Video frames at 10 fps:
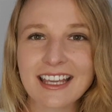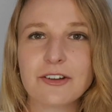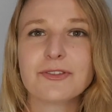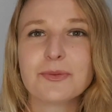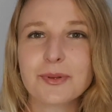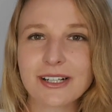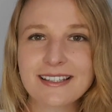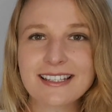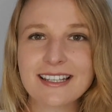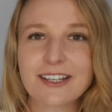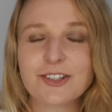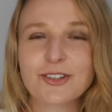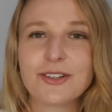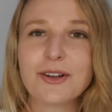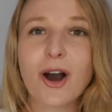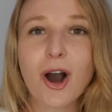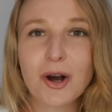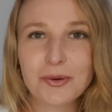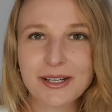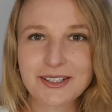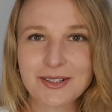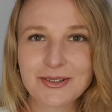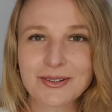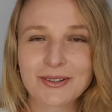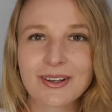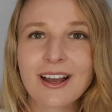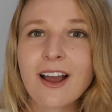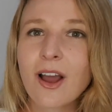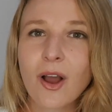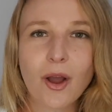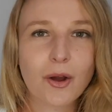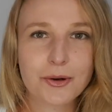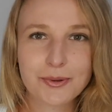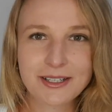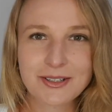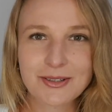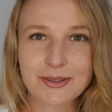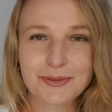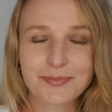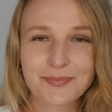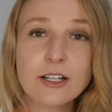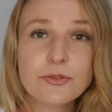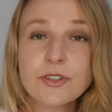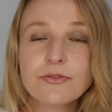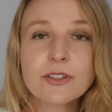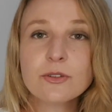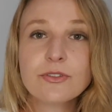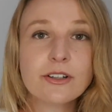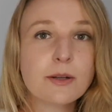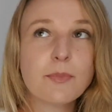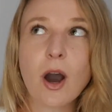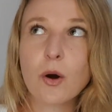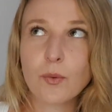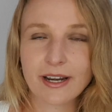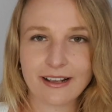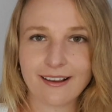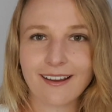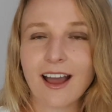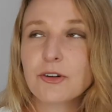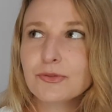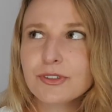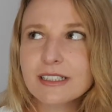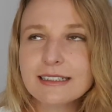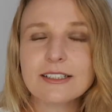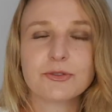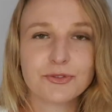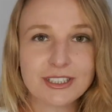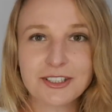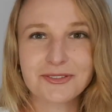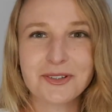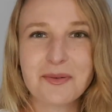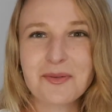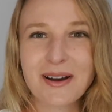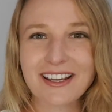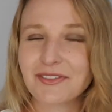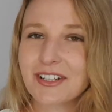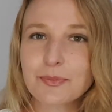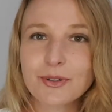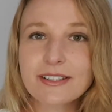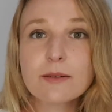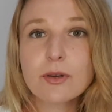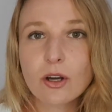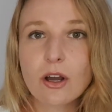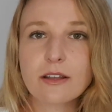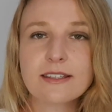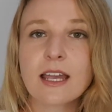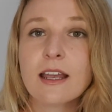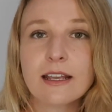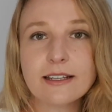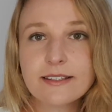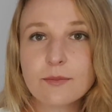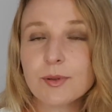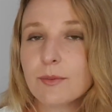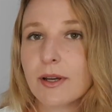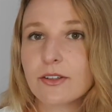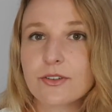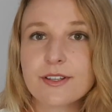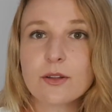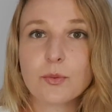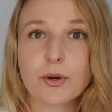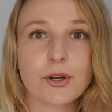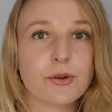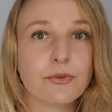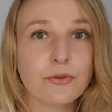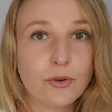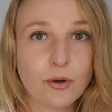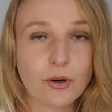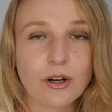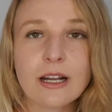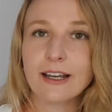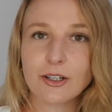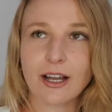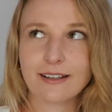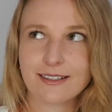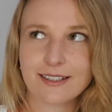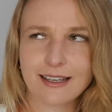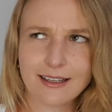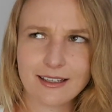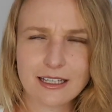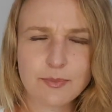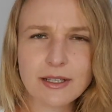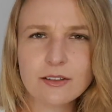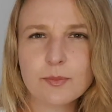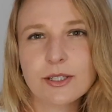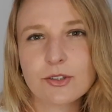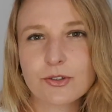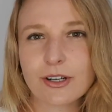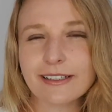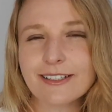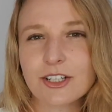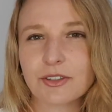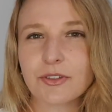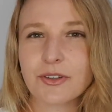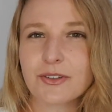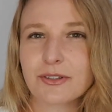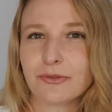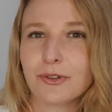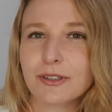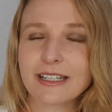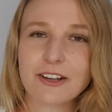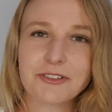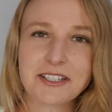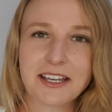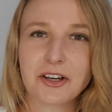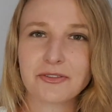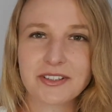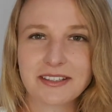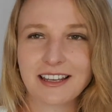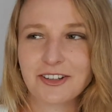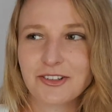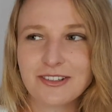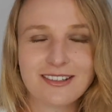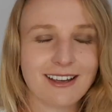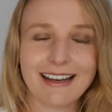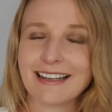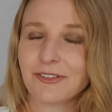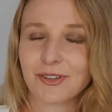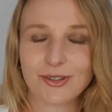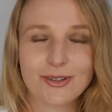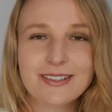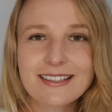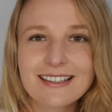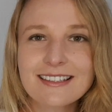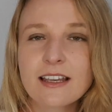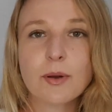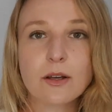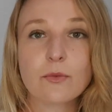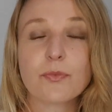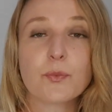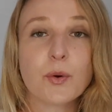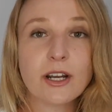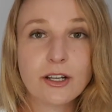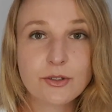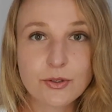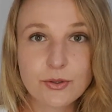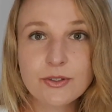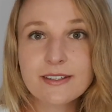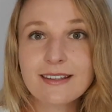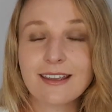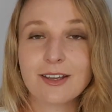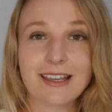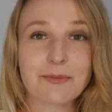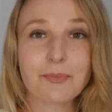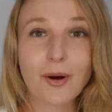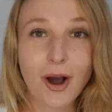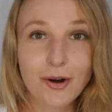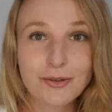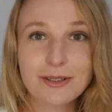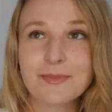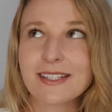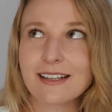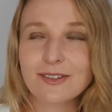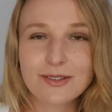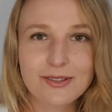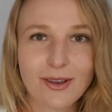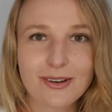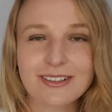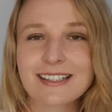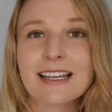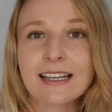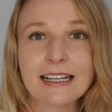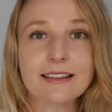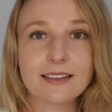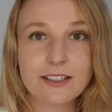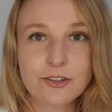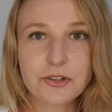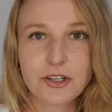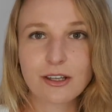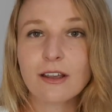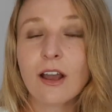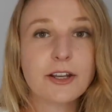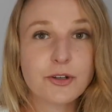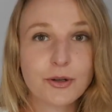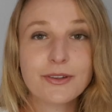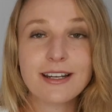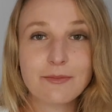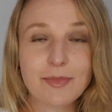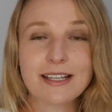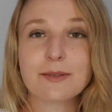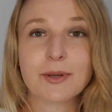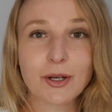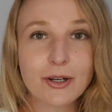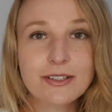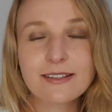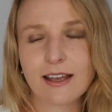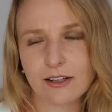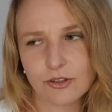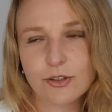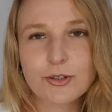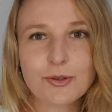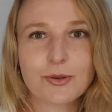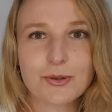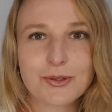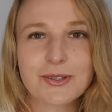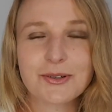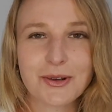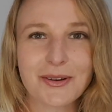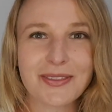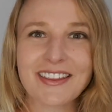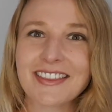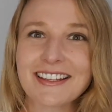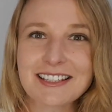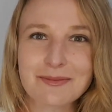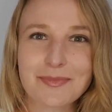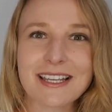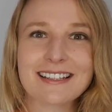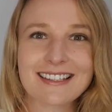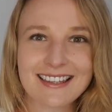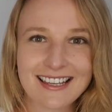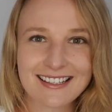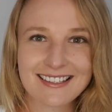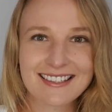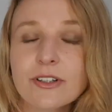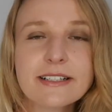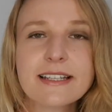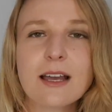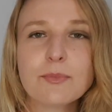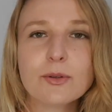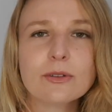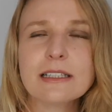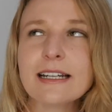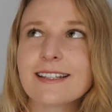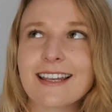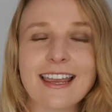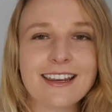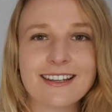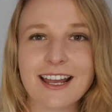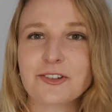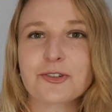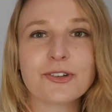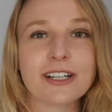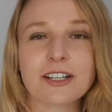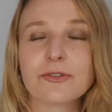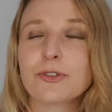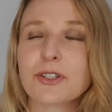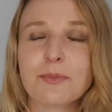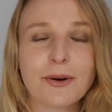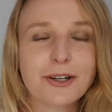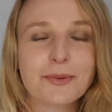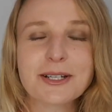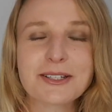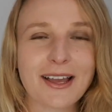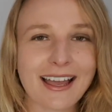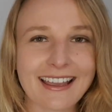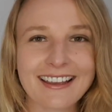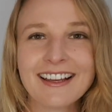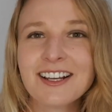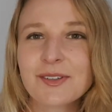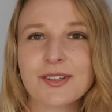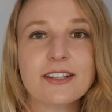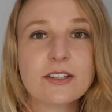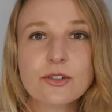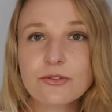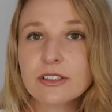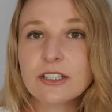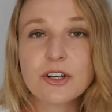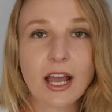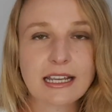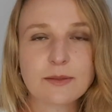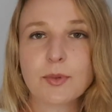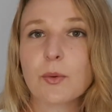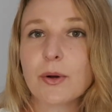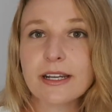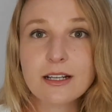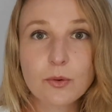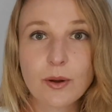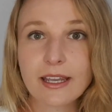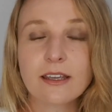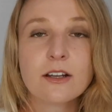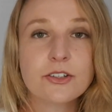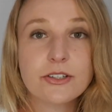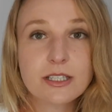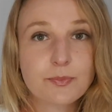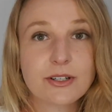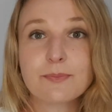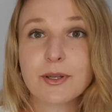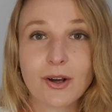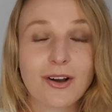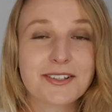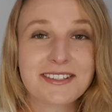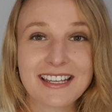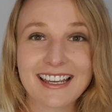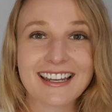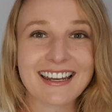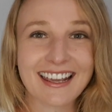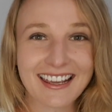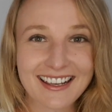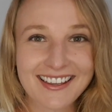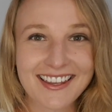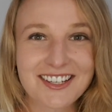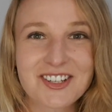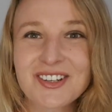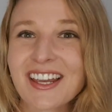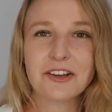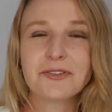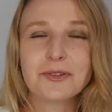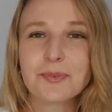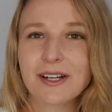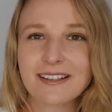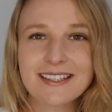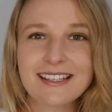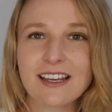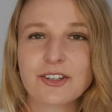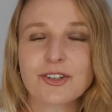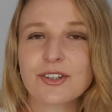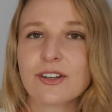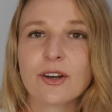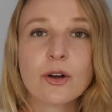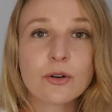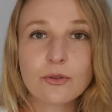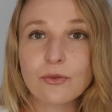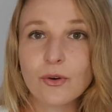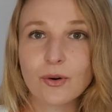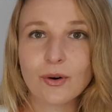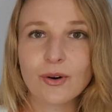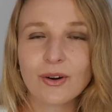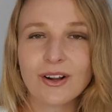Careful pronunciation, owing to. Owing to. Now, if you feel very poetic, a really formal way of expressing because is simply by using the word for. Now guys, it'd be a little bit strange if you use for in everyday conversations. I never use this, but when I do see it in poems, in songs, in literature, I know that it means because, and you should also know that this means this. For example, let us eat and drink, for tomorrow we die. So this is a really nice poetic way to express because in English. Careful pronunciation, for.